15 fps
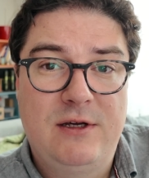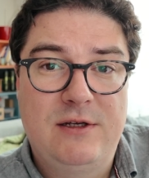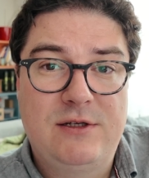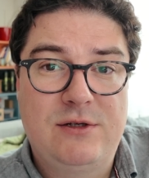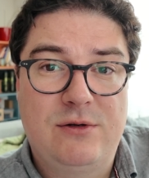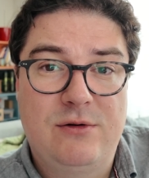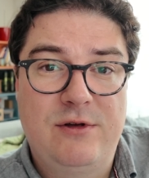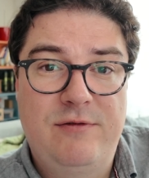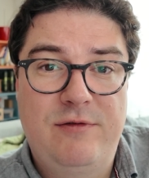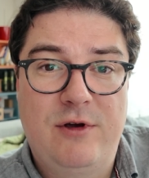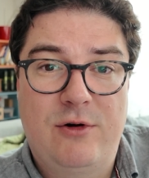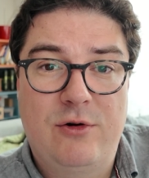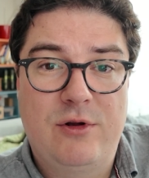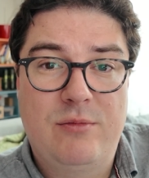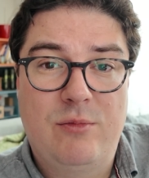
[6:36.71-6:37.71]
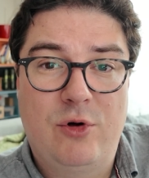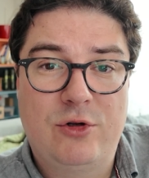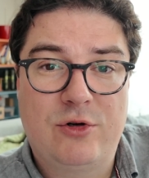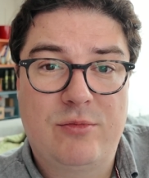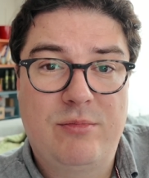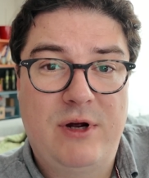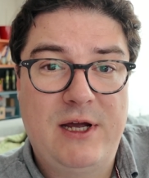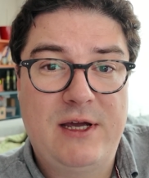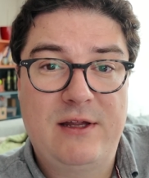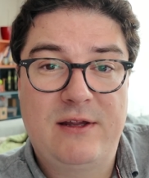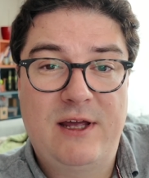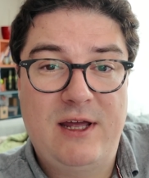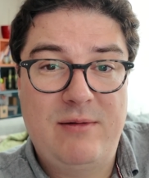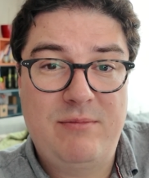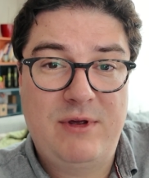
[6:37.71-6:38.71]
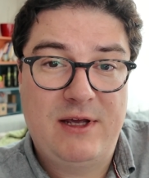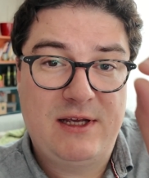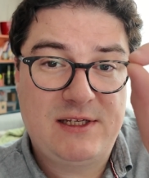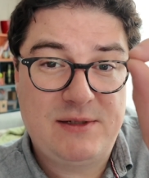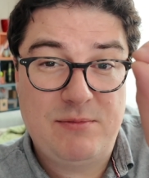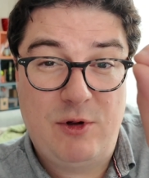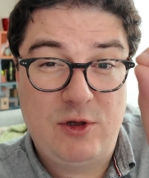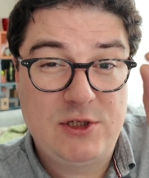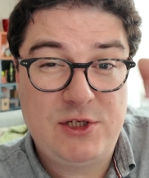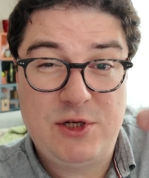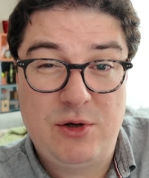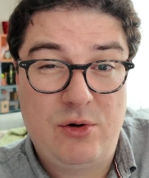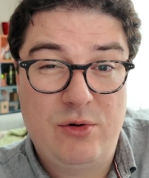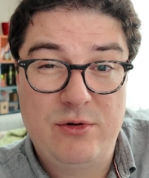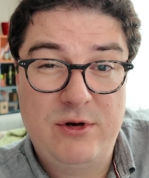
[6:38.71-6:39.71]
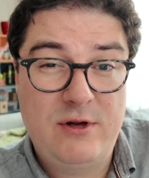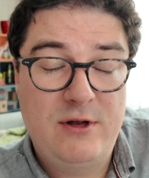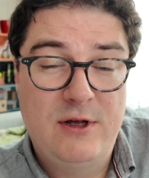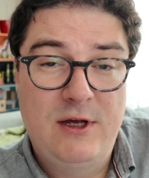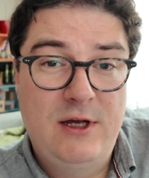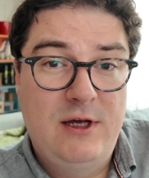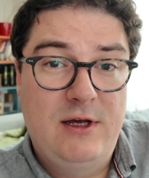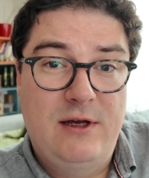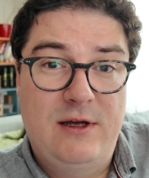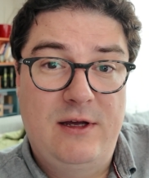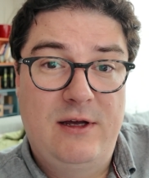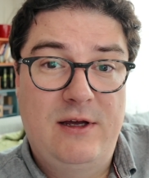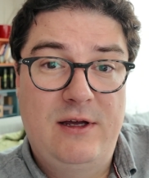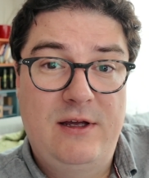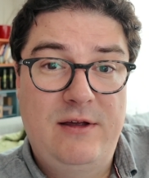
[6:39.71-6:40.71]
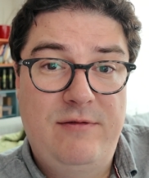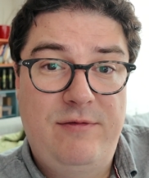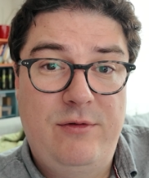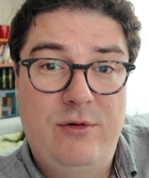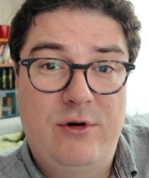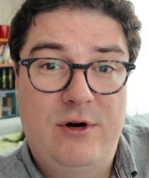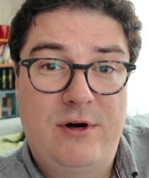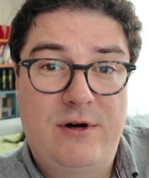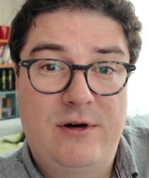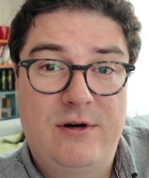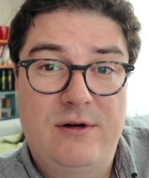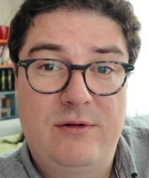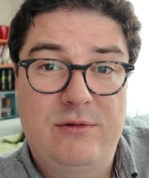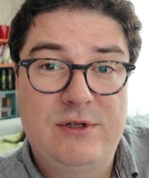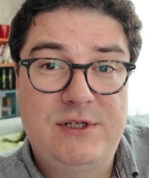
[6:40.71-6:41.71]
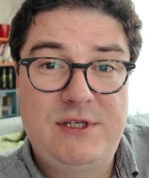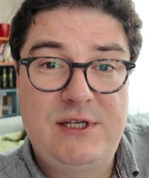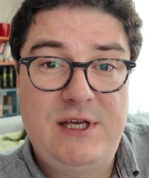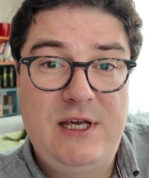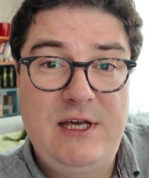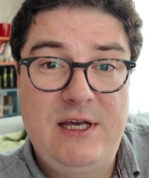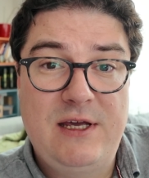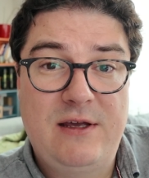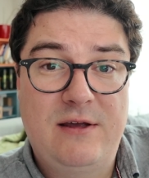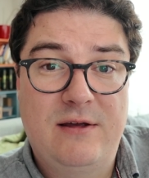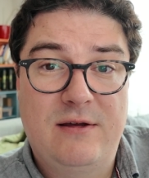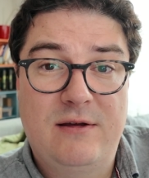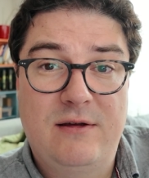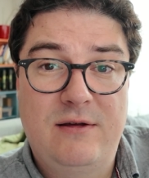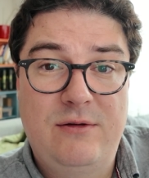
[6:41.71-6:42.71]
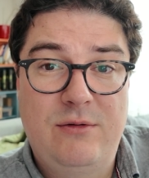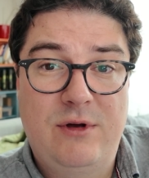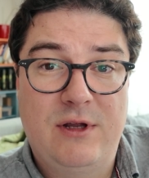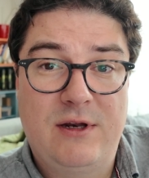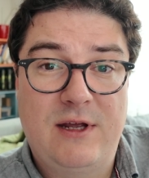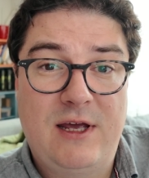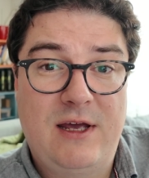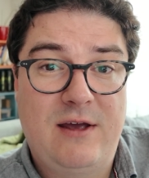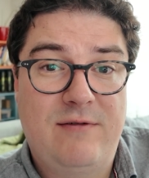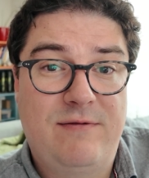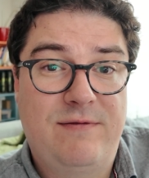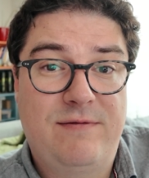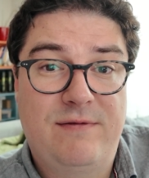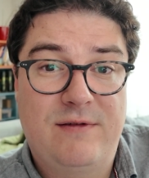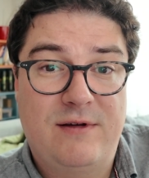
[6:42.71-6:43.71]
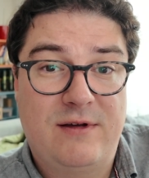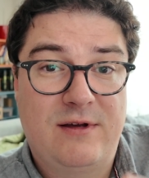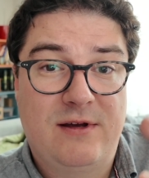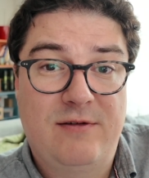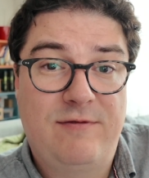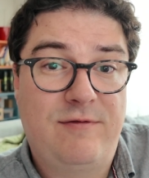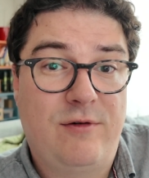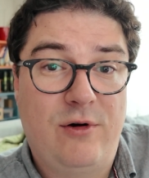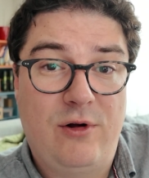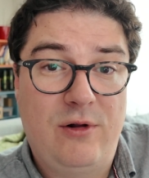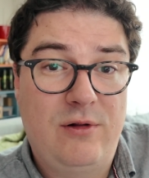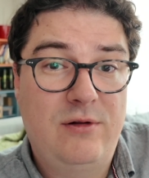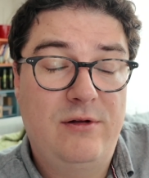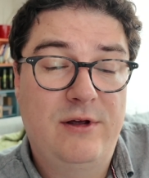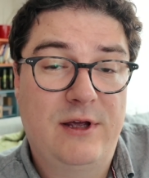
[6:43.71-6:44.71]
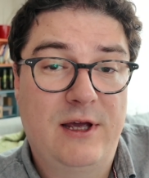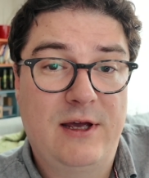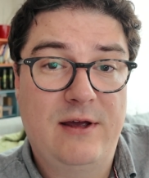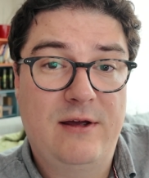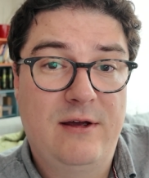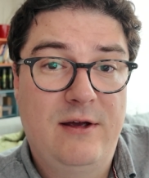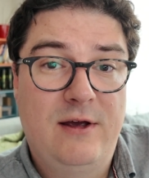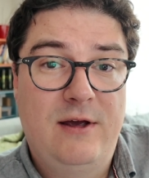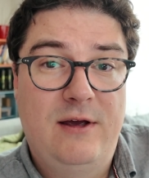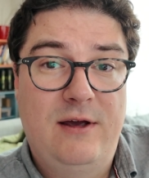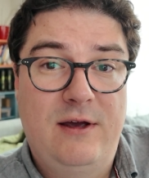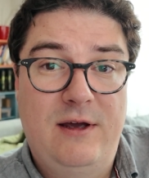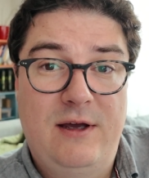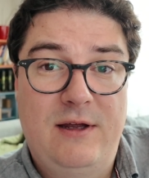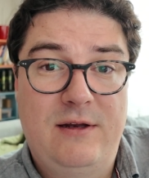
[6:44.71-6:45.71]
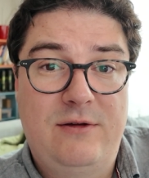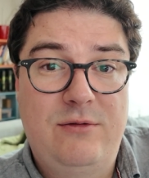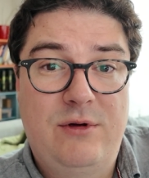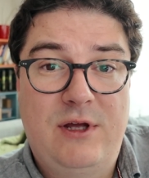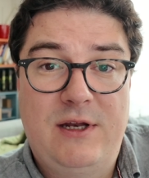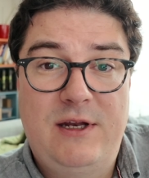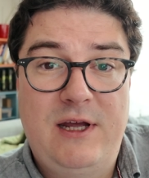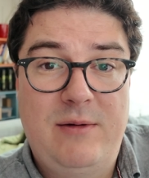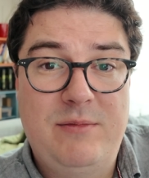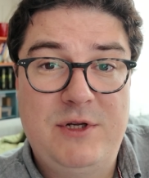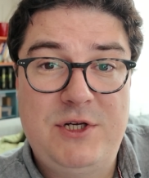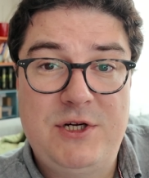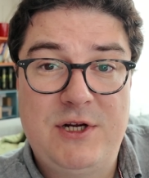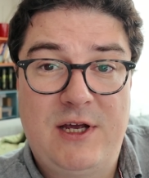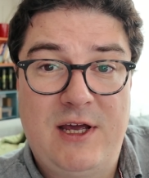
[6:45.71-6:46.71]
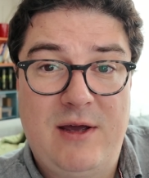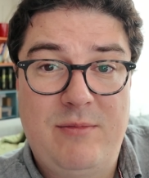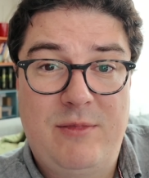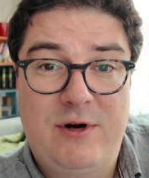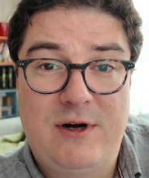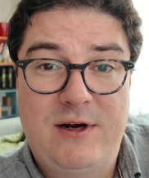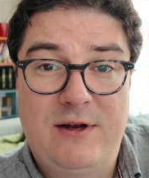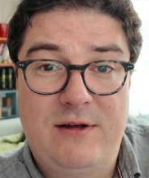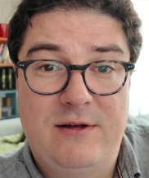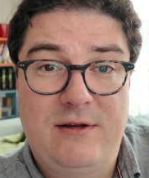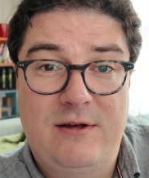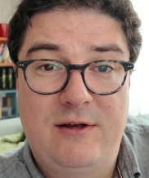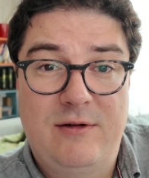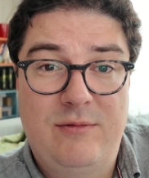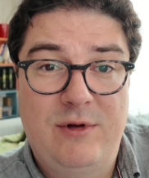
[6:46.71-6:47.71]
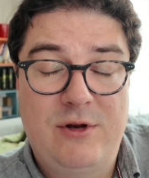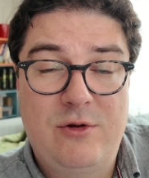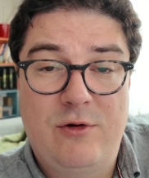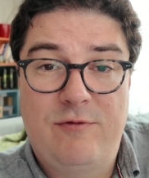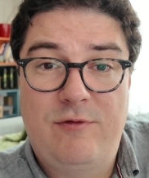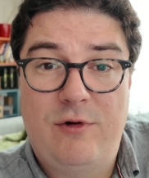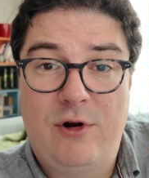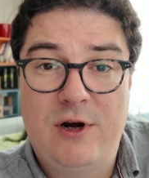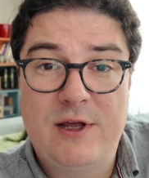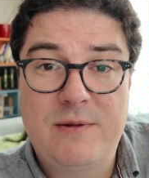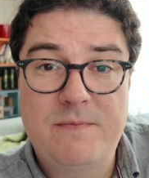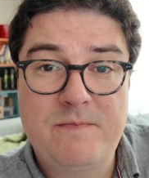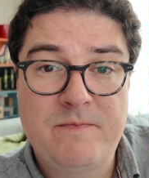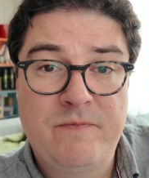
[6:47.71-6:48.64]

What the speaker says: So if you are on a motorbike, it can be a small stone. If you are on skiing, you can have a fall, yeah, and you can damage a camera when you're falling.